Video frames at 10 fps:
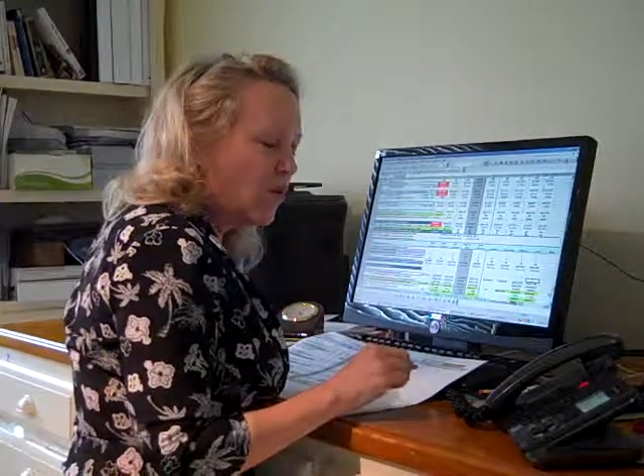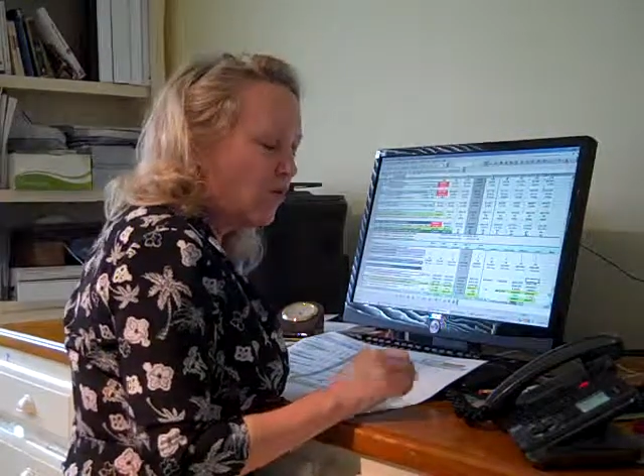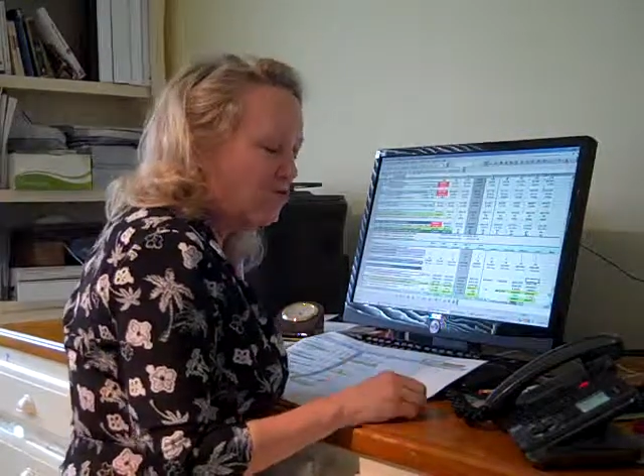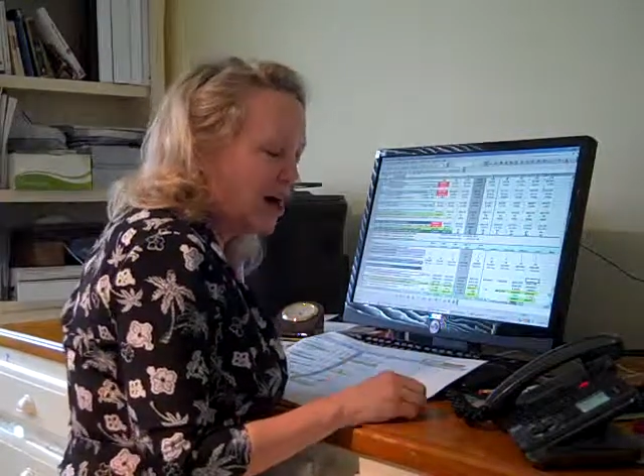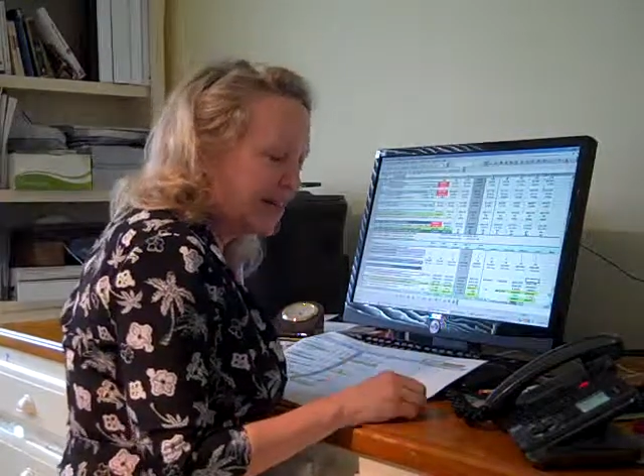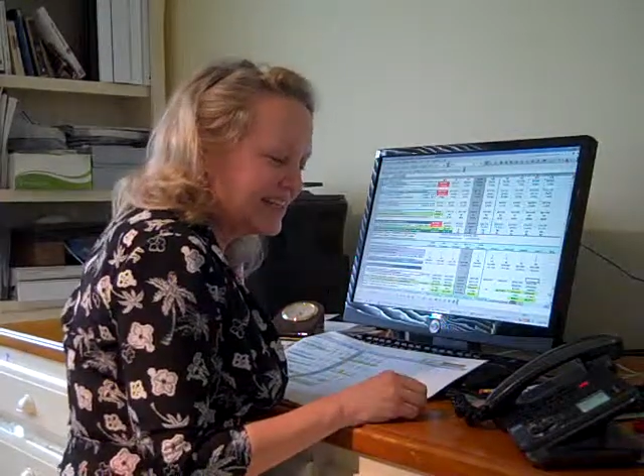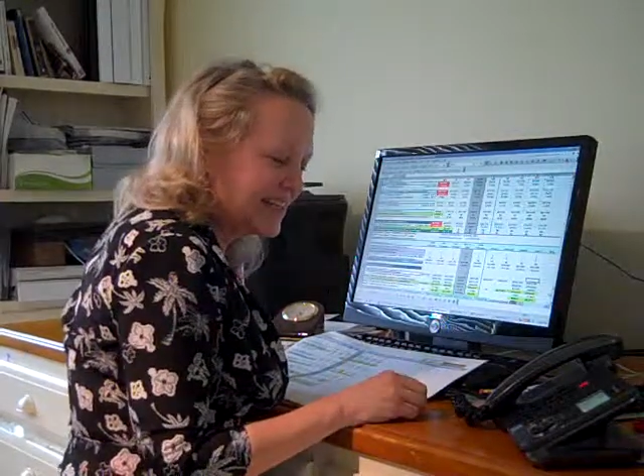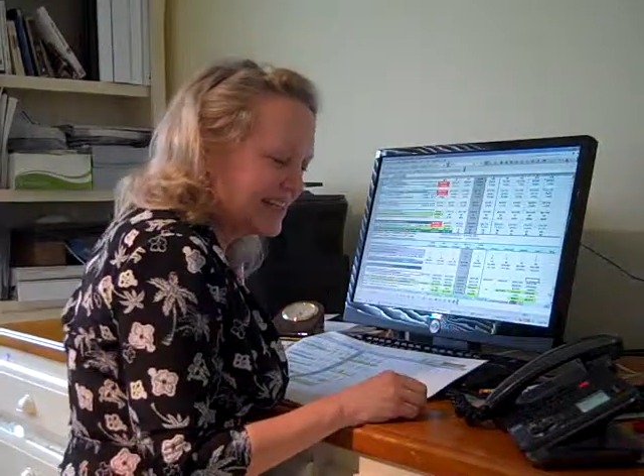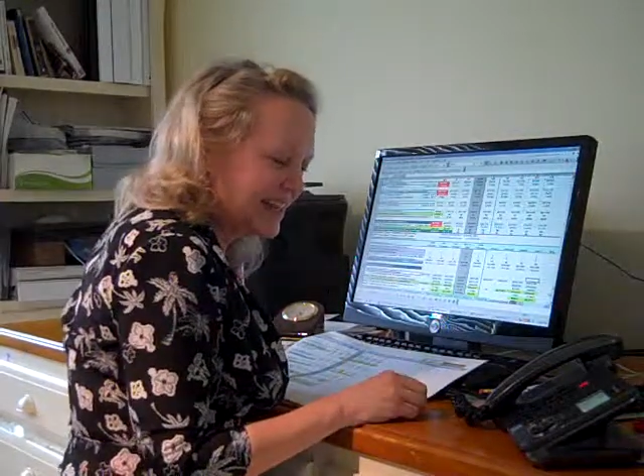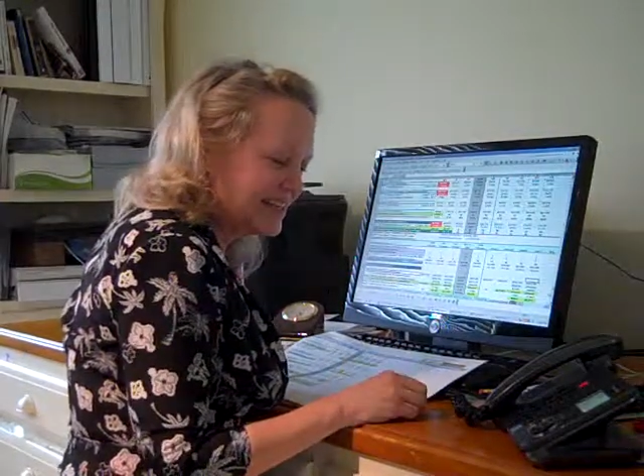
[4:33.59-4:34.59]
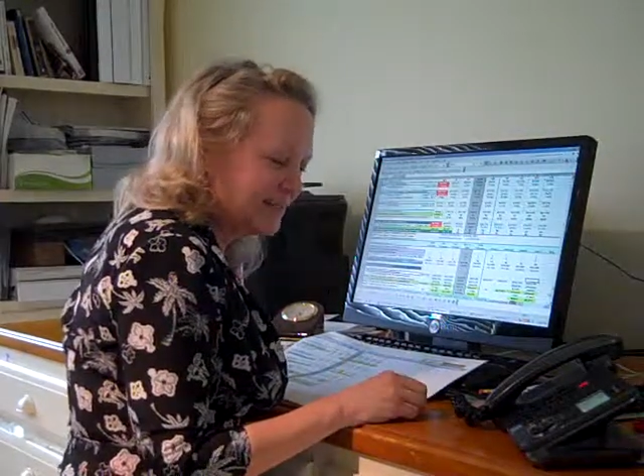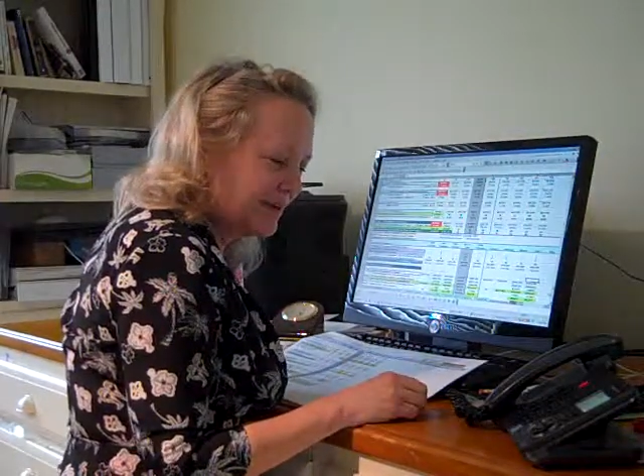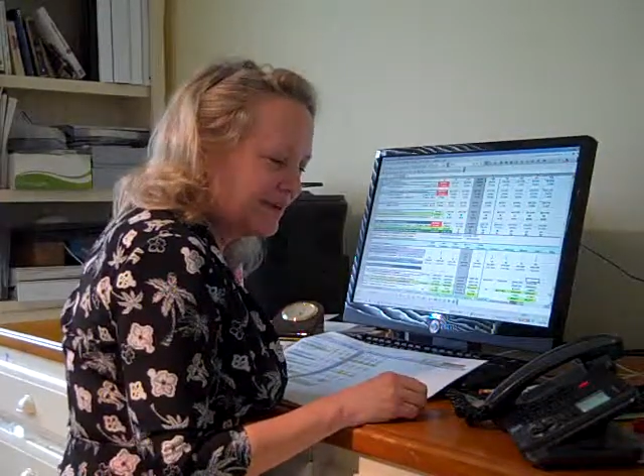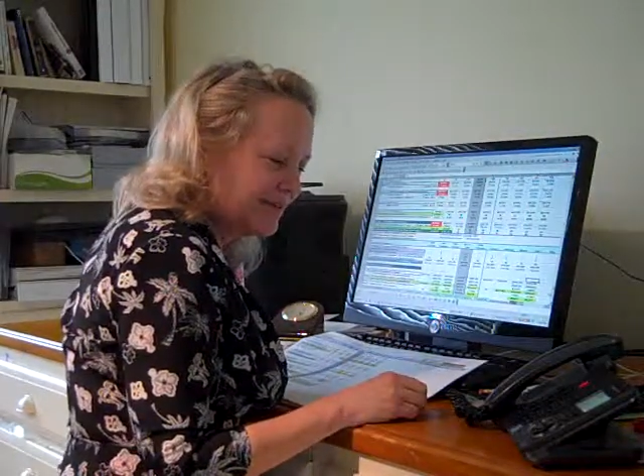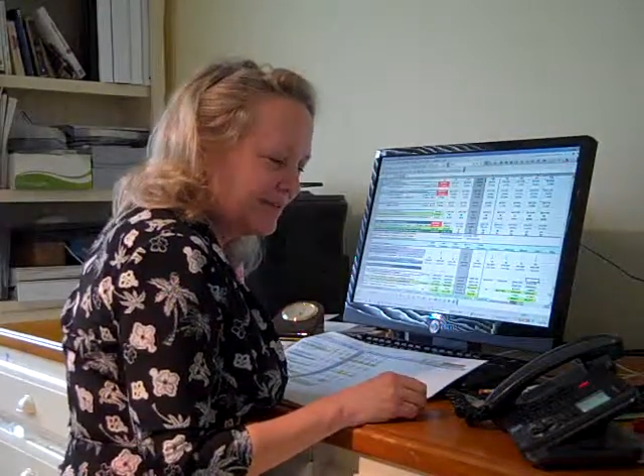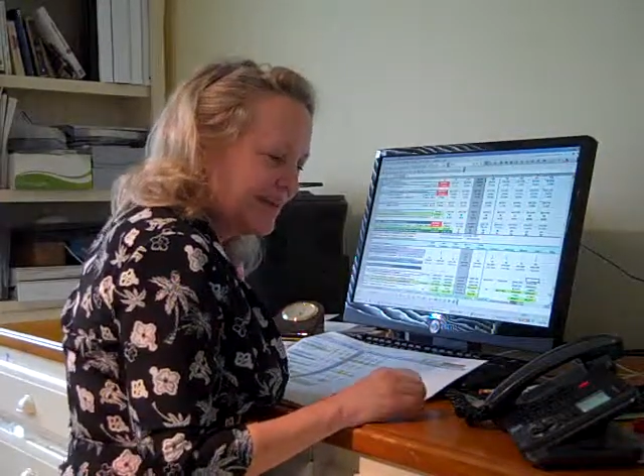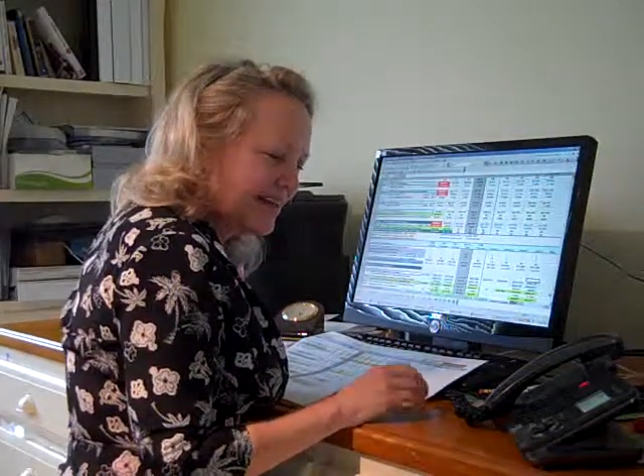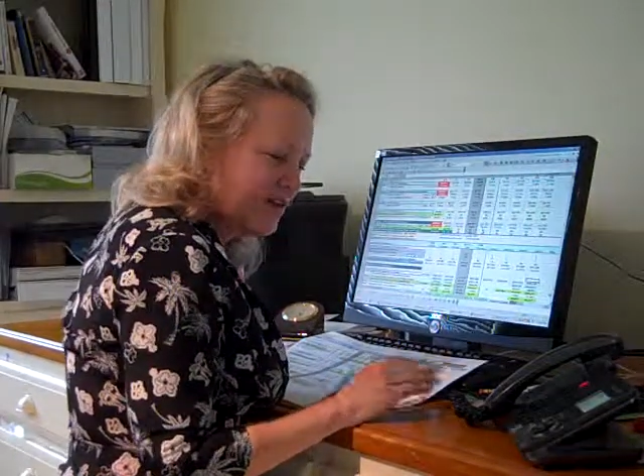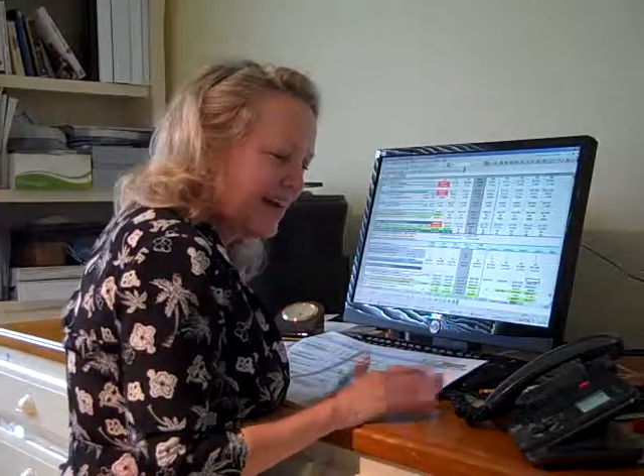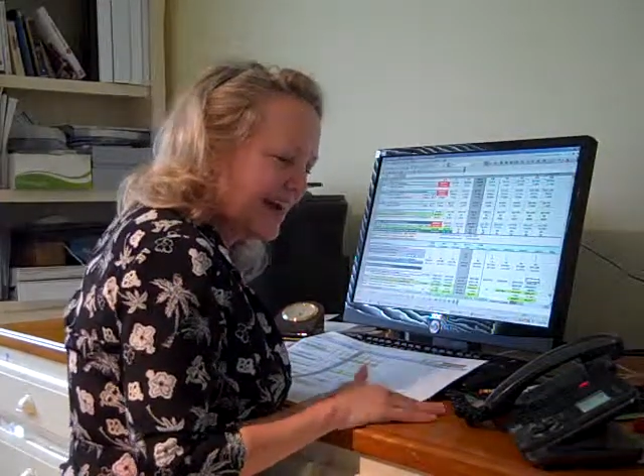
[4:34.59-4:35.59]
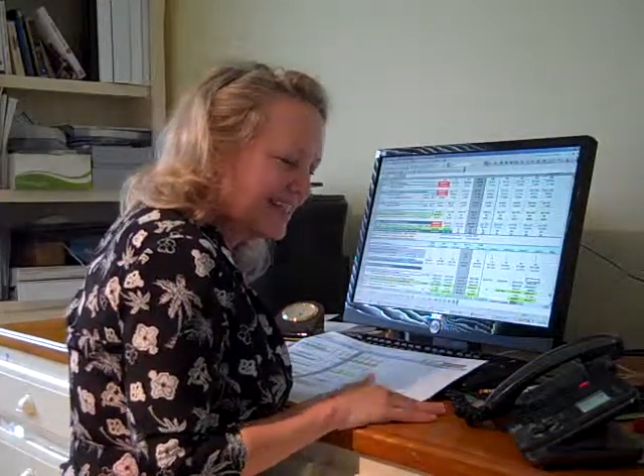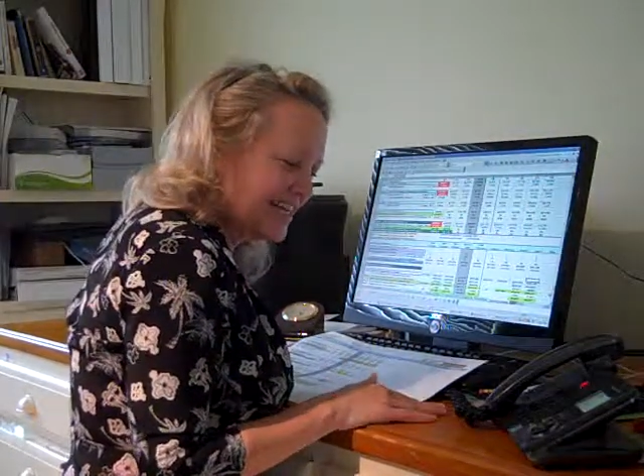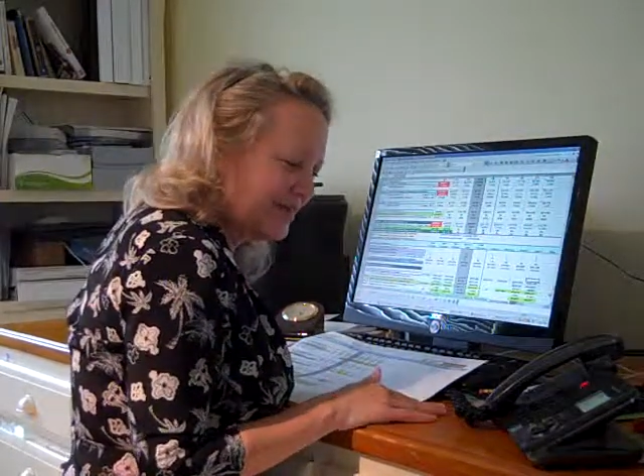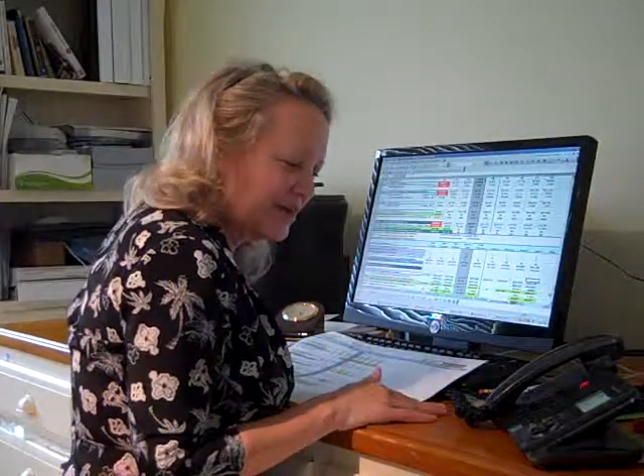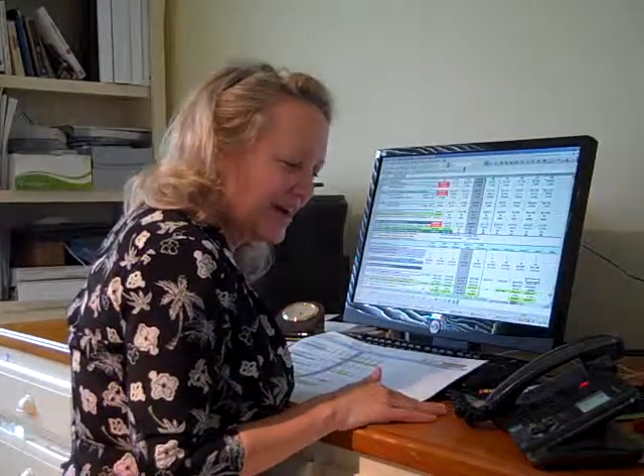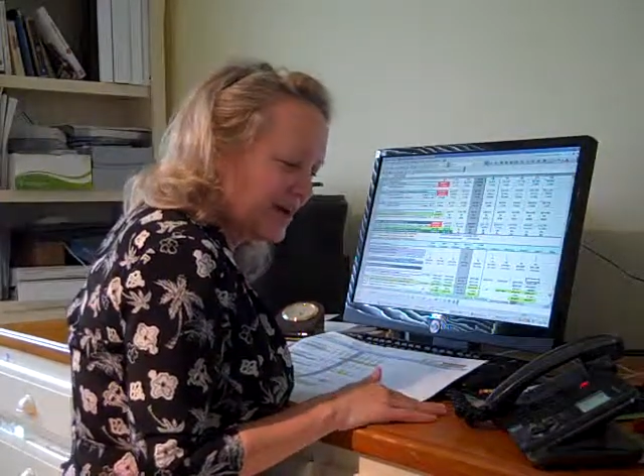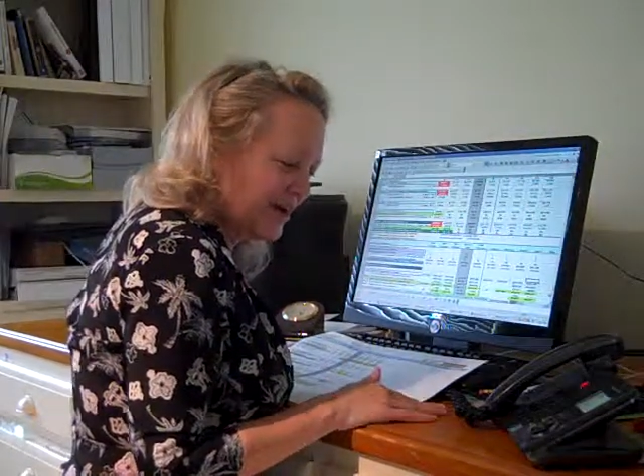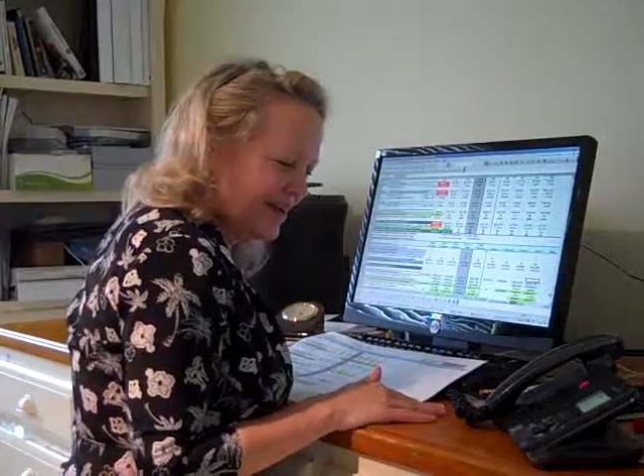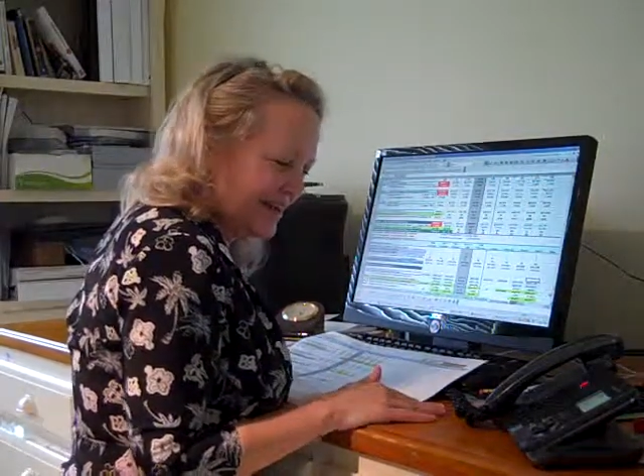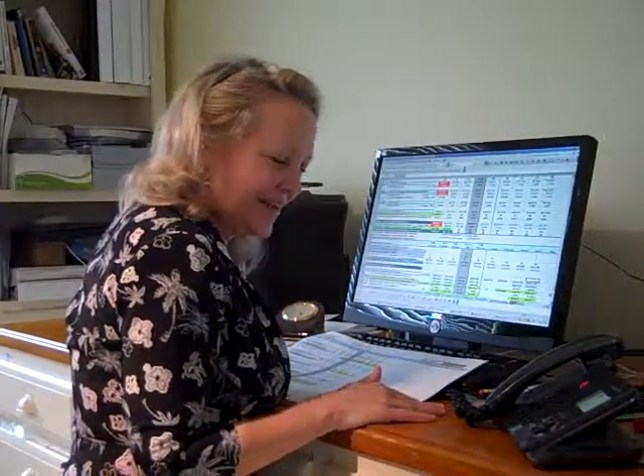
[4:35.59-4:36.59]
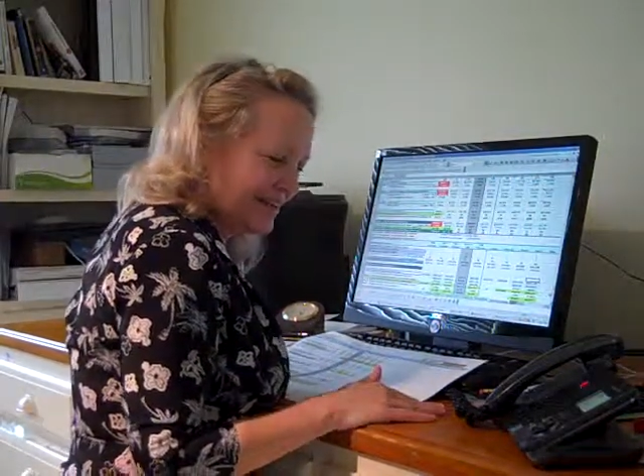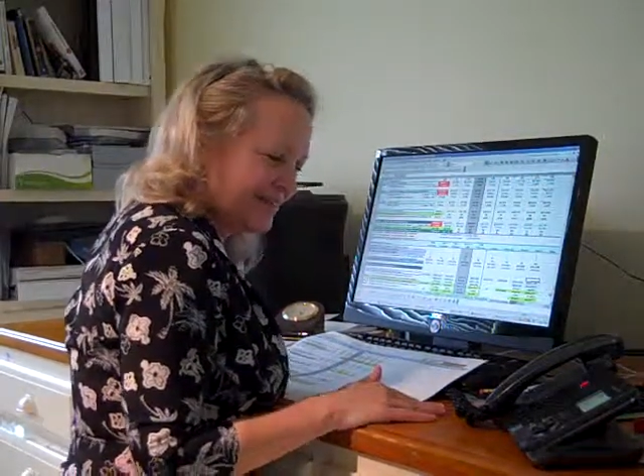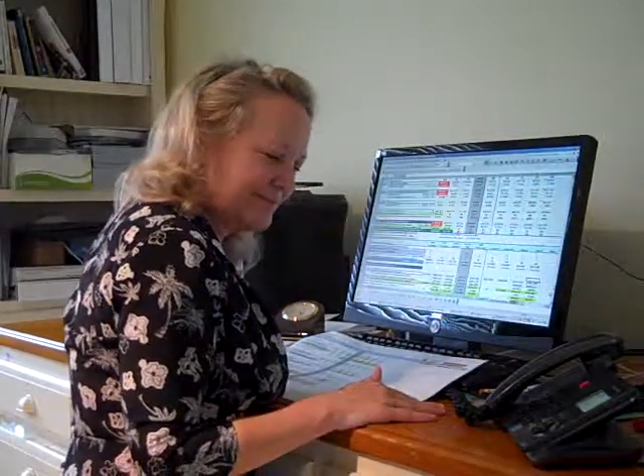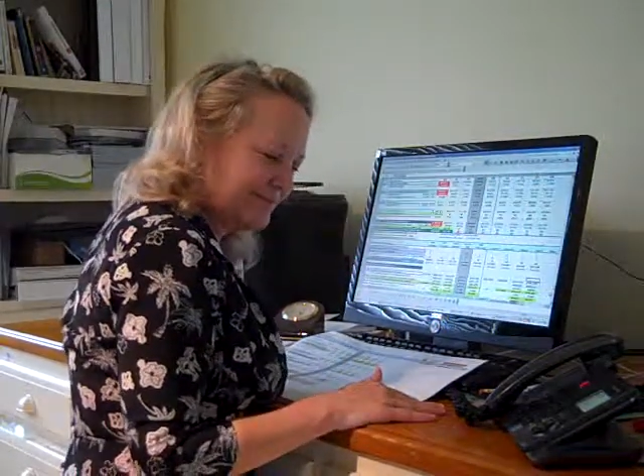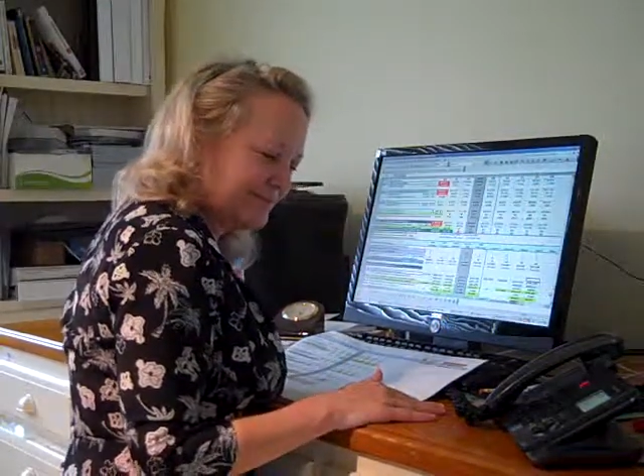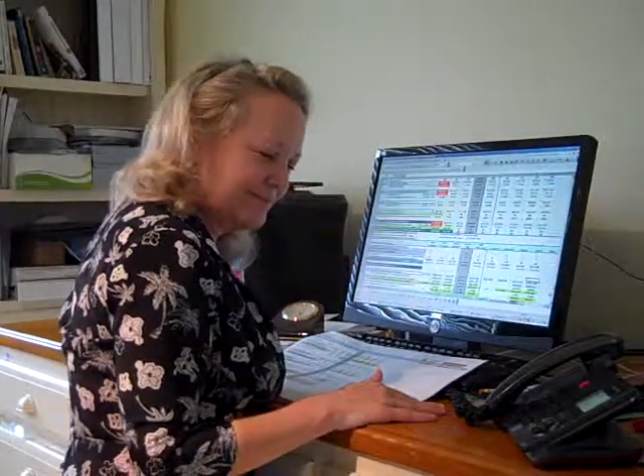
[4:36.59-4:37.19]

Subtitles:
We'll talk to you next month. You guys have a great weekend.